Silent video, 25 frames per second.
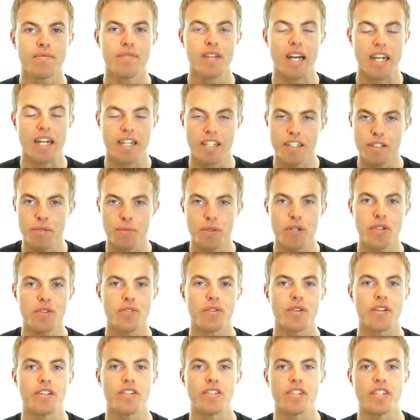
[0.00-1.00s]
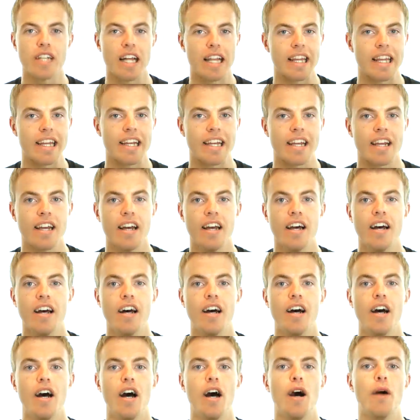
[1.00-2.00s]
And it's beautiful, there's nothing
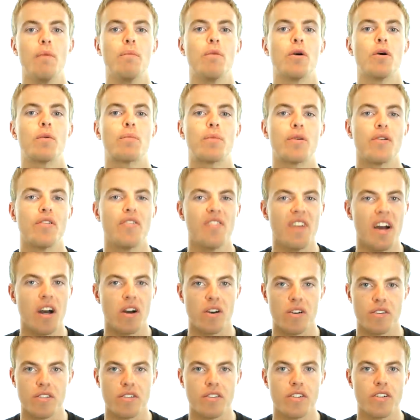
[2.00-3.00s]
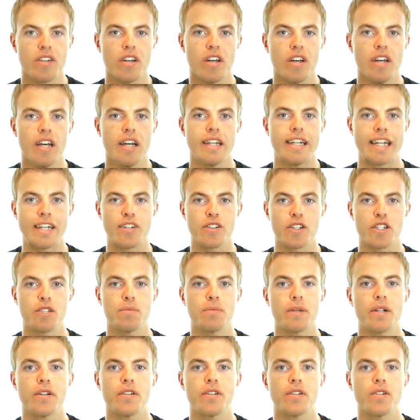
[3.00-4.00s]
more profound than to
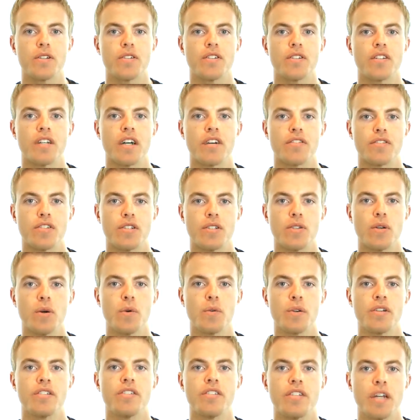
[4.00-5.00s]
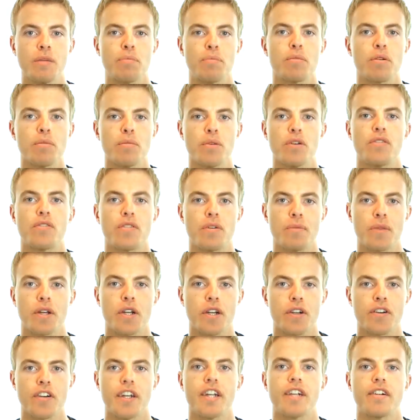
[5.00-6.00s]
experience yourself so inseparable from the
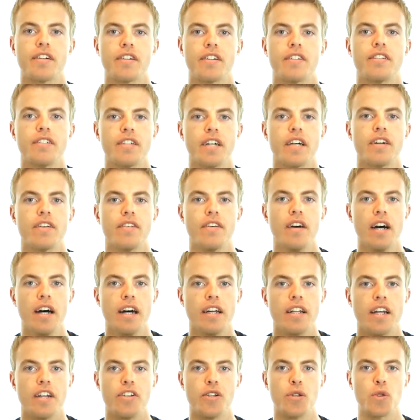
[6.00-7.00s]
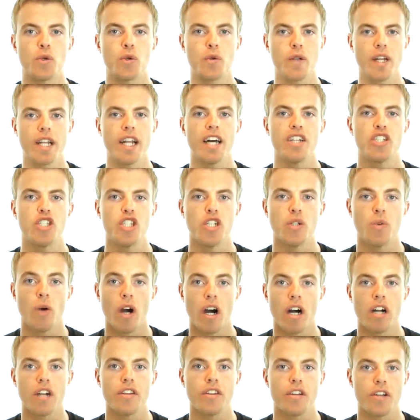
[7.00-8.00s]
Creator itself that you realize you
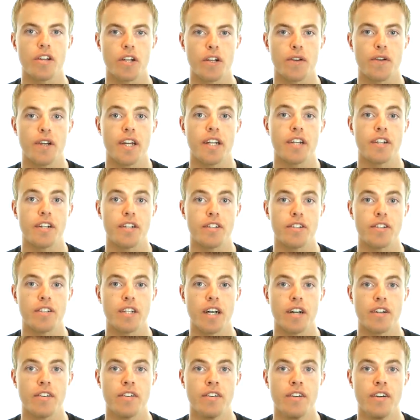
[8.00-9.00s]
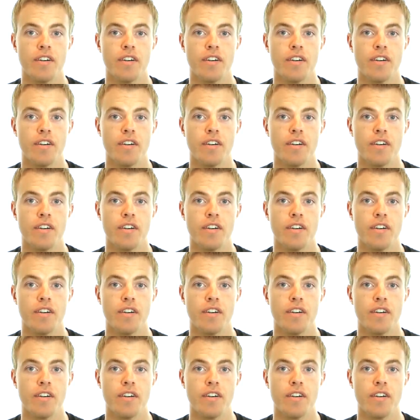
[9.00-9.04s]
are the Creator yourself.